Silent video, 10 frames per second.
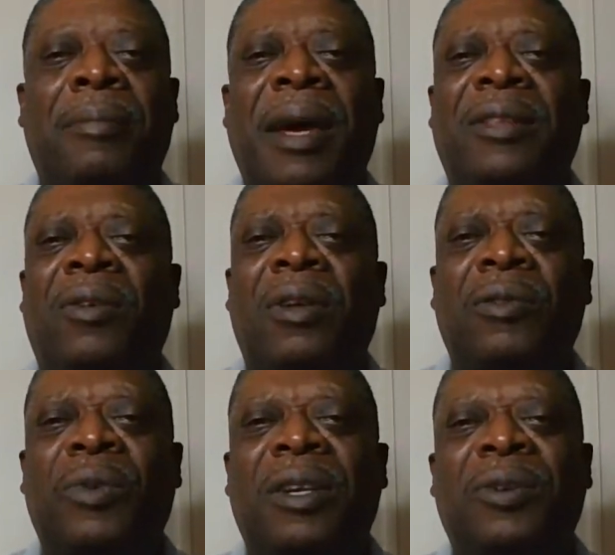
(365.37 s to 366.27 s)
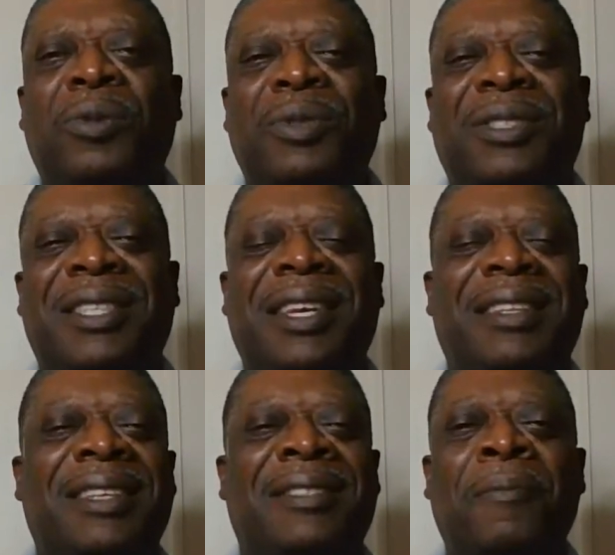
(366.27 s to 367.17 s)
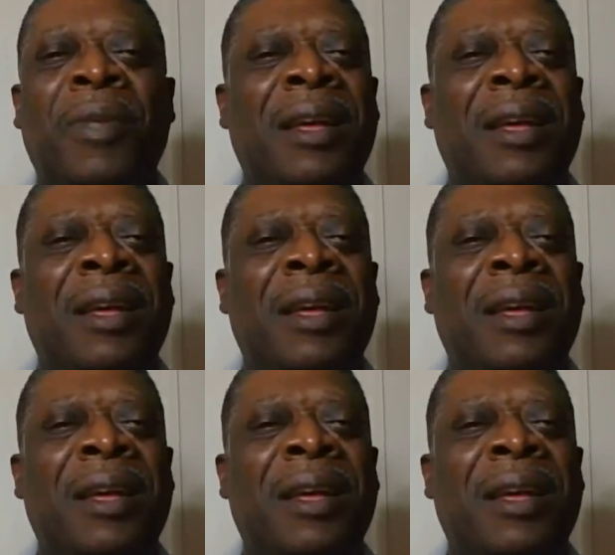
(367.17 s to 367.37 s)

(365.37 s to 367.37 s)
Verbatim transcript: Am I the only one who's seeing this?